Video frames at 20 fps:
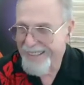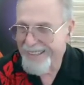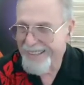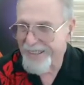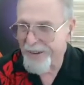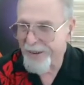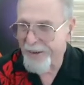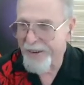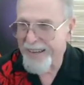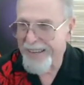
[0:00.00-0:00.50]

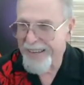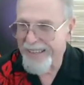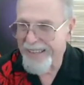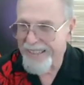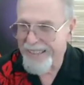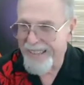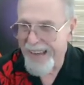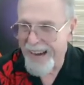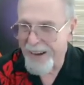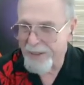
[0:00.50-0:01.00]
So he
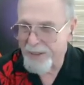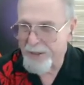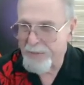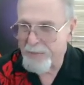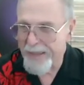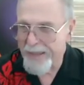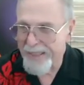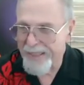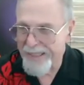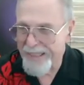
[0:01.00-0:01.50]
allows
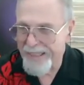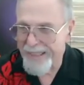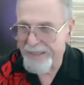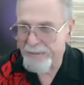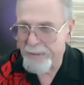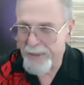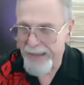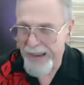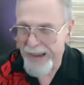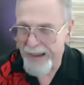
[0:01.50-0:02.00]
me to
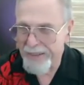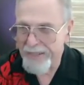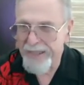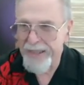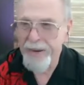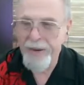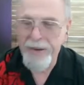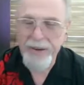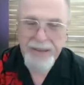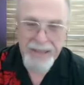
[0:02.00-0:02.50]
be out there.